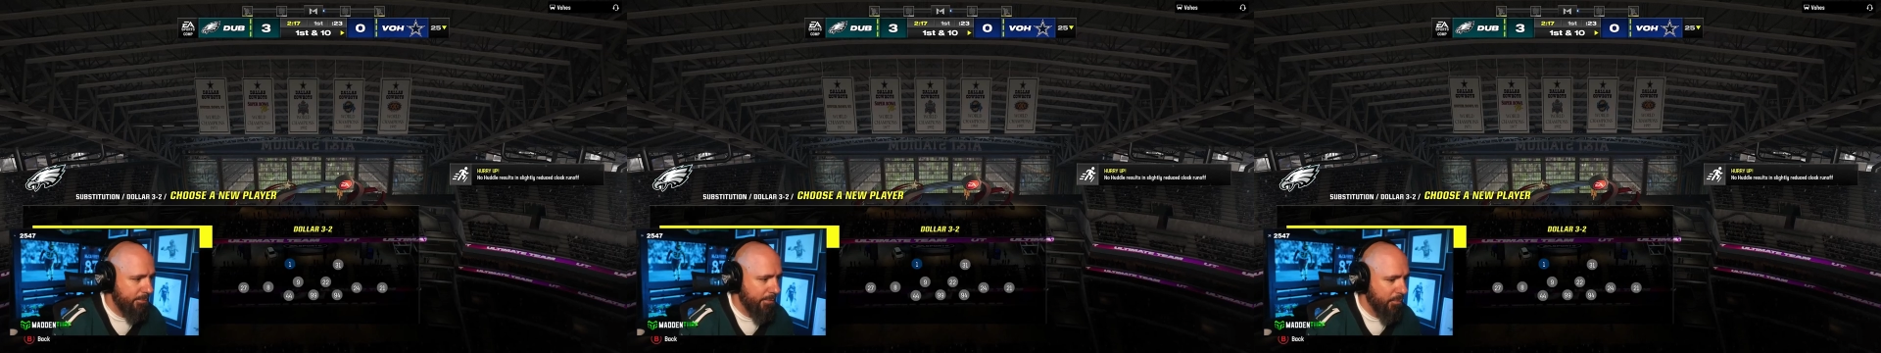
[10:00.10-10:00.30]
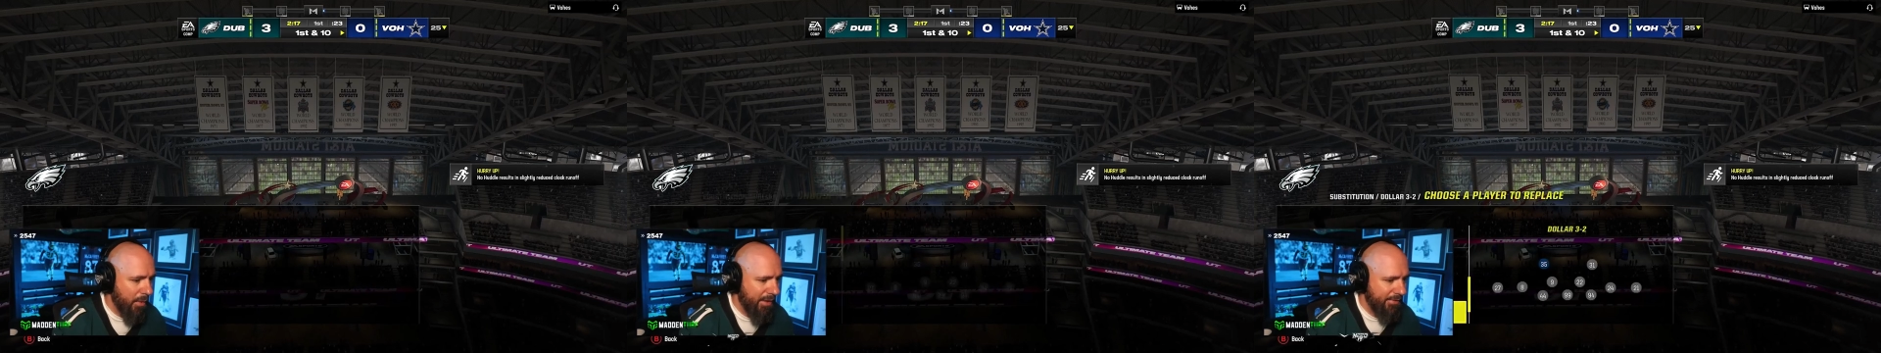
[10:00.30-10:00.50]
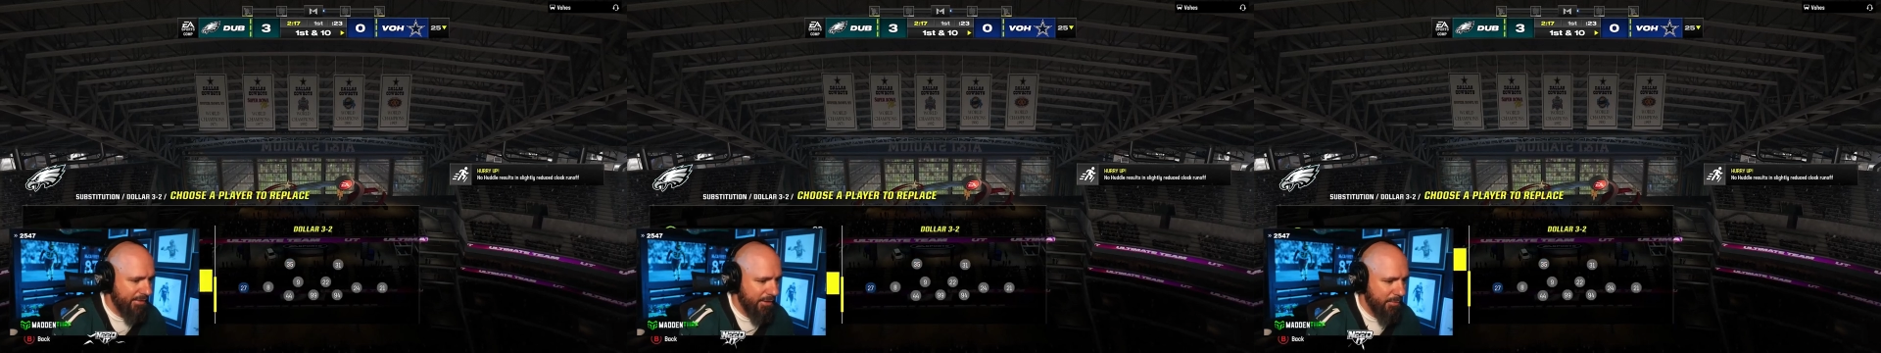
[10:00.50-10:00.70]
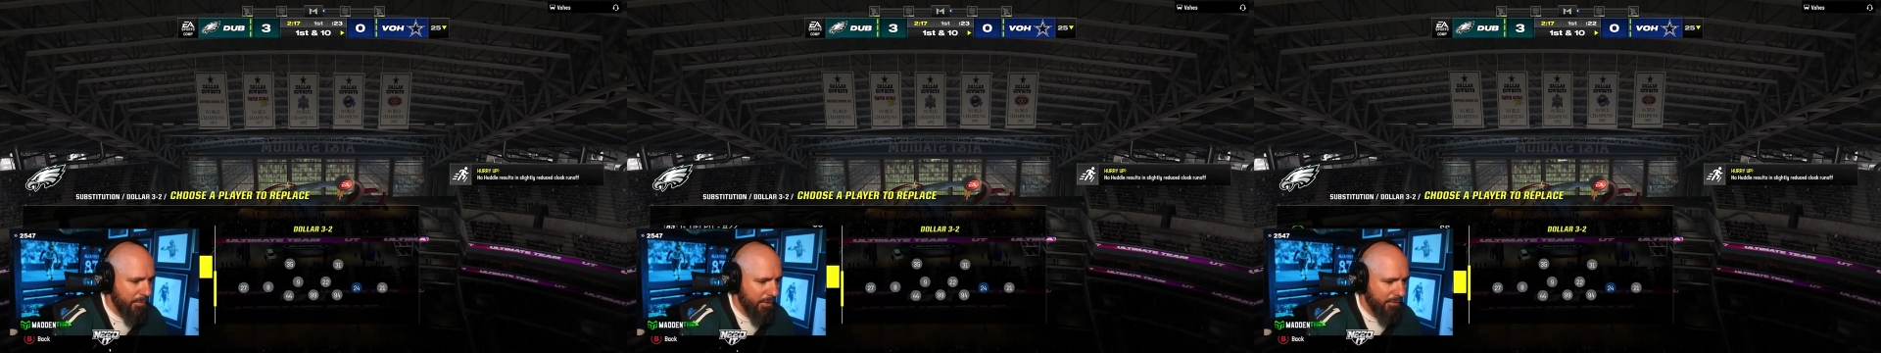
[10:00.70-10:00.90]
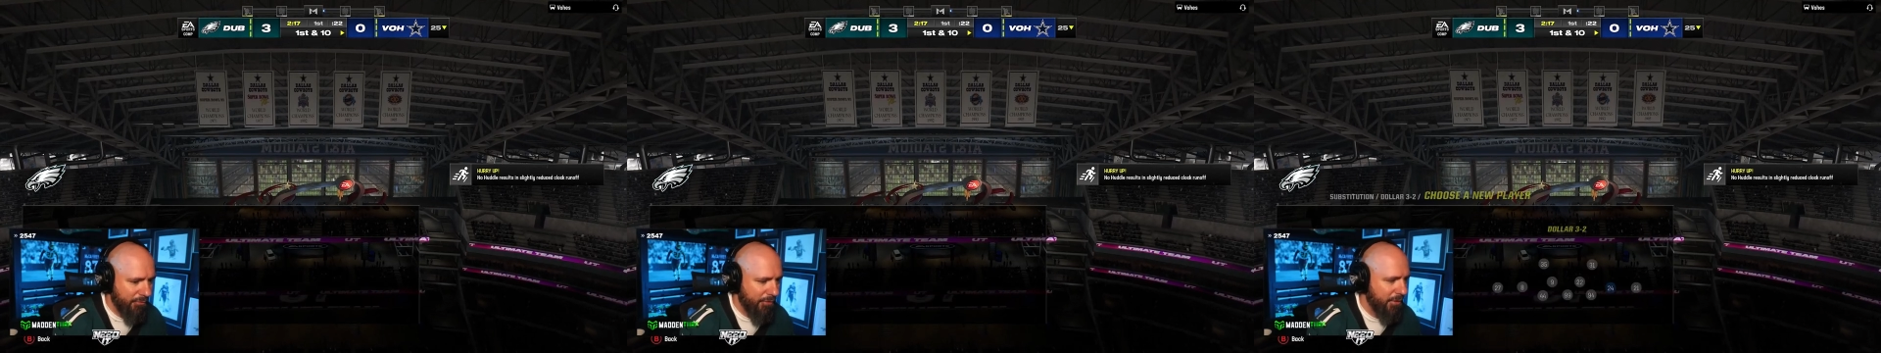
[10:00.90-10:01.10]
be oh, wasting them
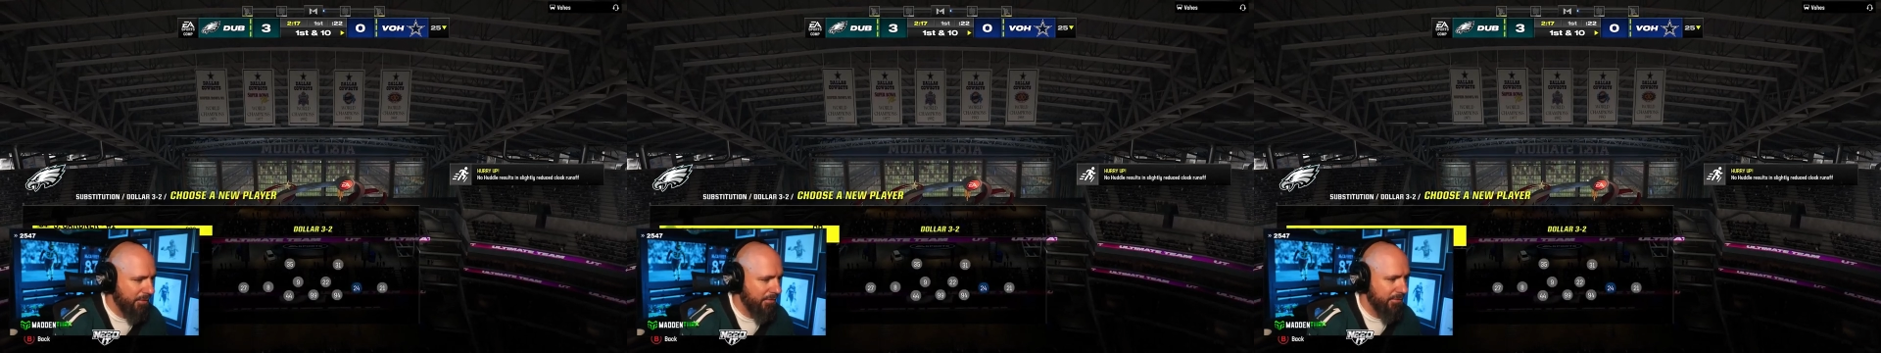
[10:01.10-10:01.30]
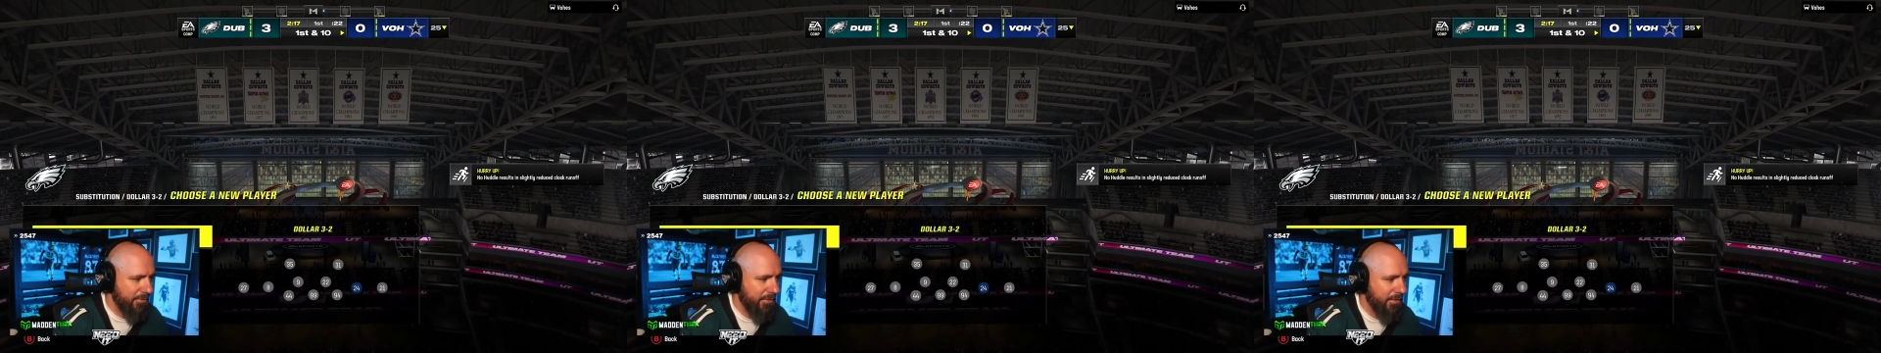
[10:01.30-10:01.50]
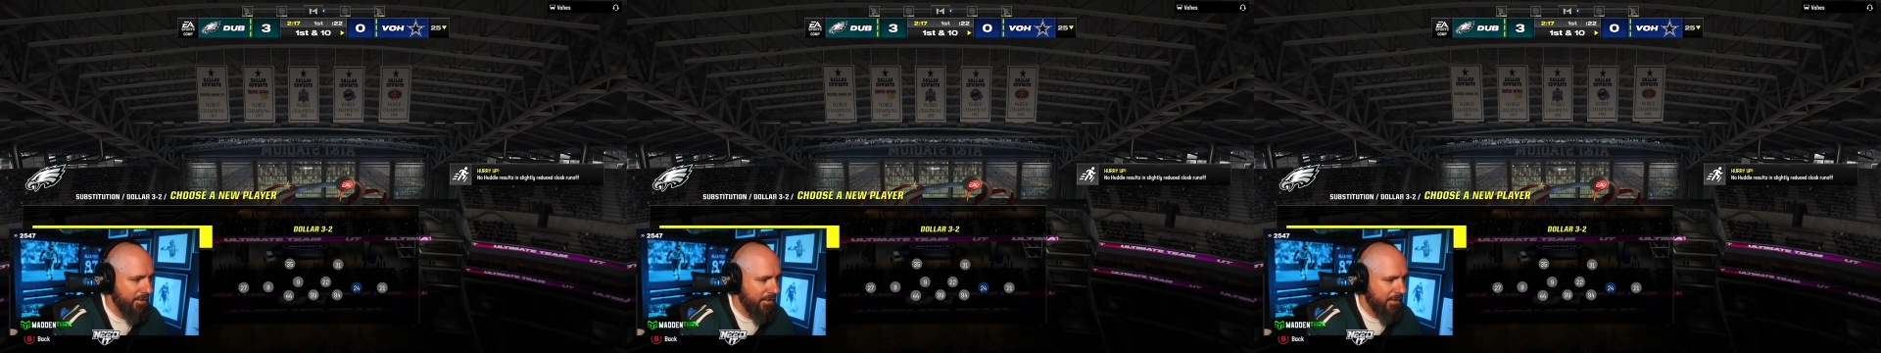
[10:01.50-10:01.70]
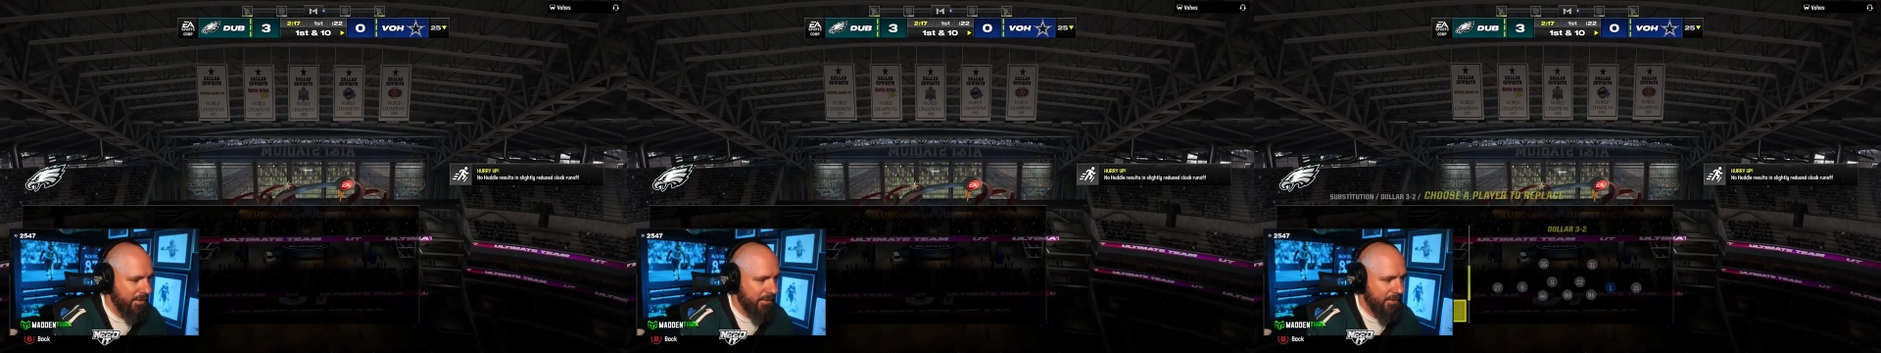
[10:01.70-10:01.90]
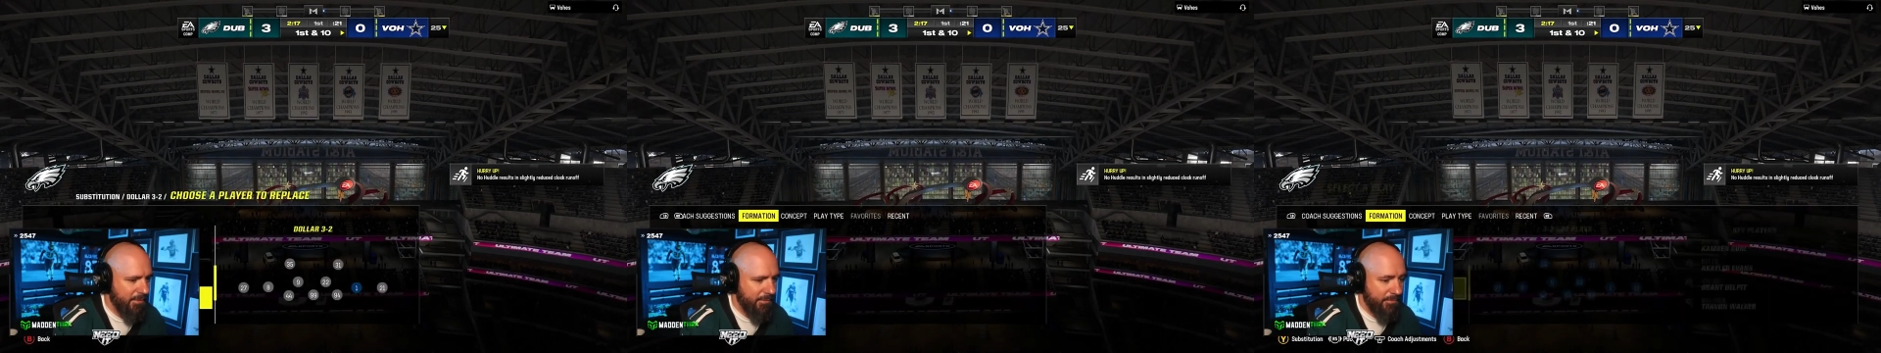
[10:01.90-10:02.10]
oh, motherfuckers. Man.
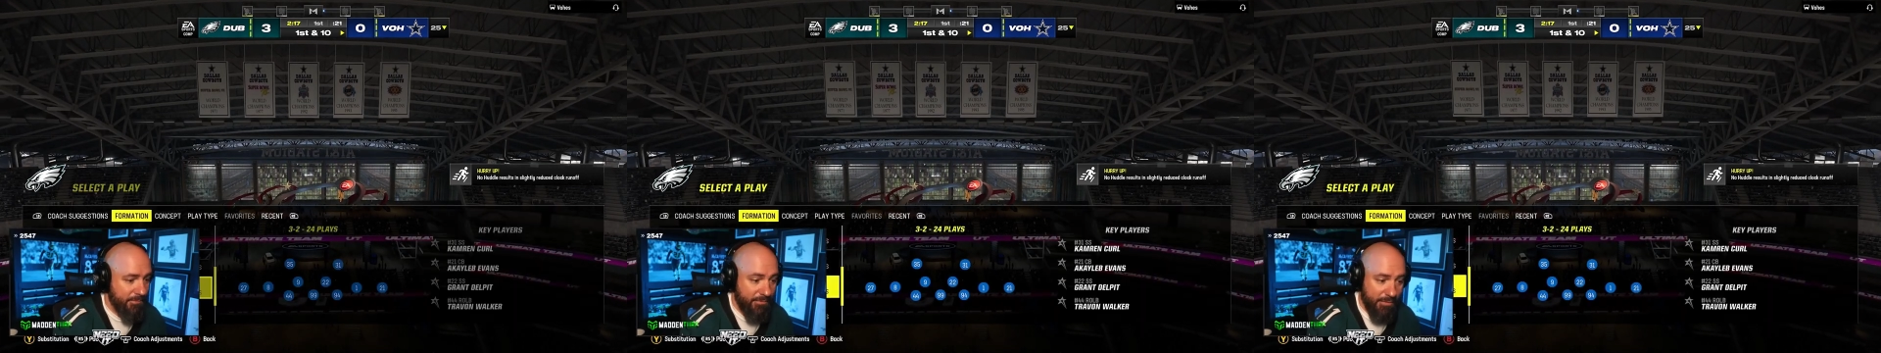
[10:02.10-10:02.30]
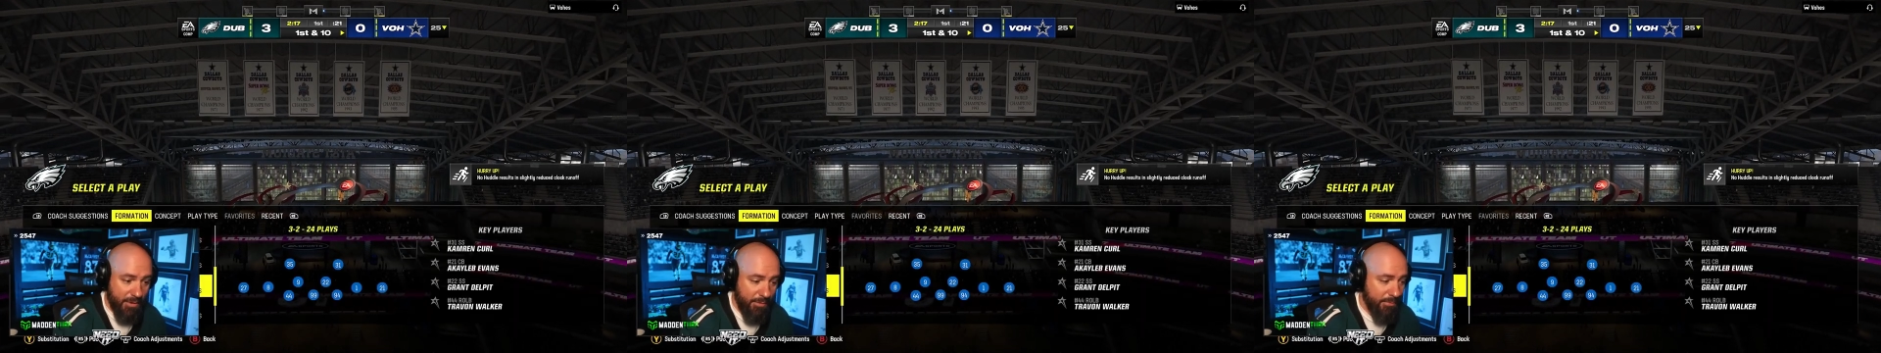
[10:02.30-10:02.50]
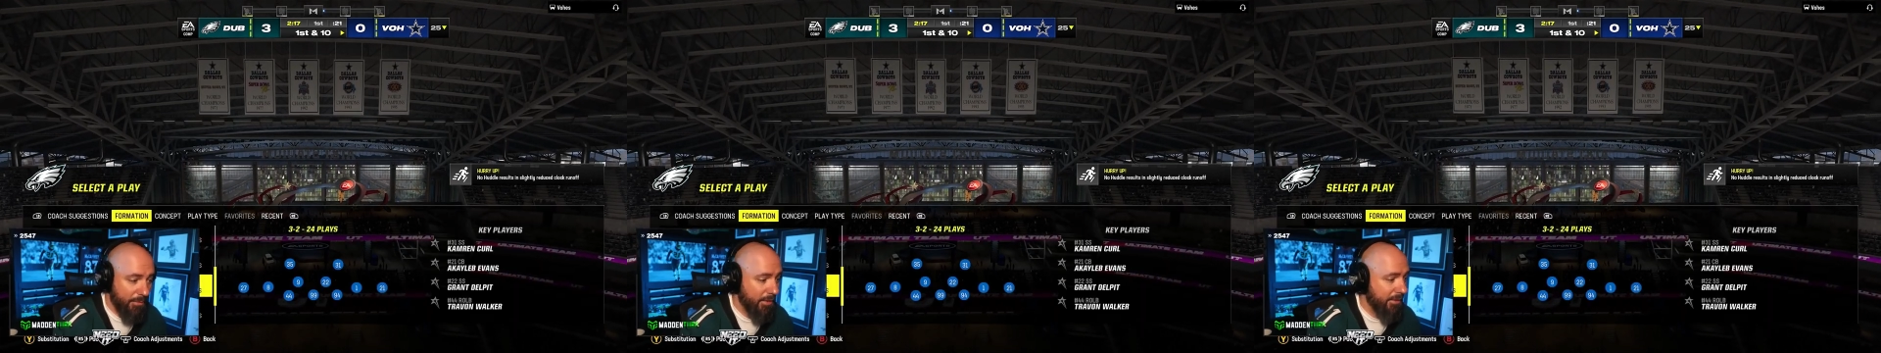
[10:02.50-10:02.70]
All right, bro.